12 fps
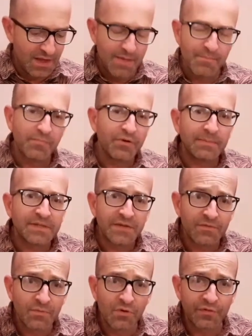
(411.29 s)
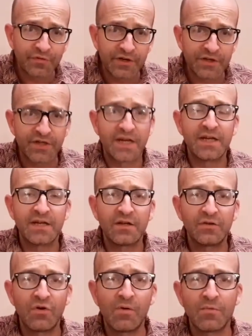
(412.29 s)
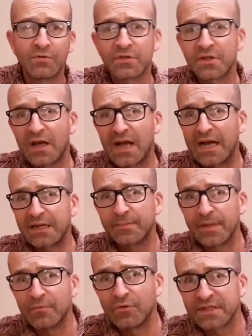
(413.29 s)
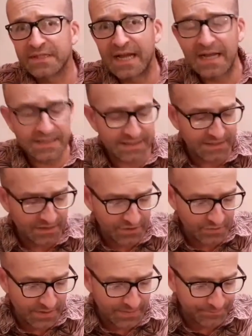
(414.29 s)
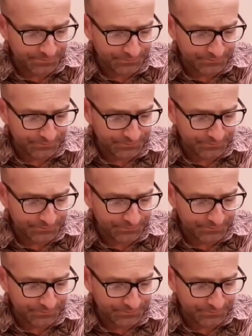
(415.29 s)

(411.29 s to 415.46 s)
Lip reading: but perhaps even more free draining than normal, so add a bit more sand into it.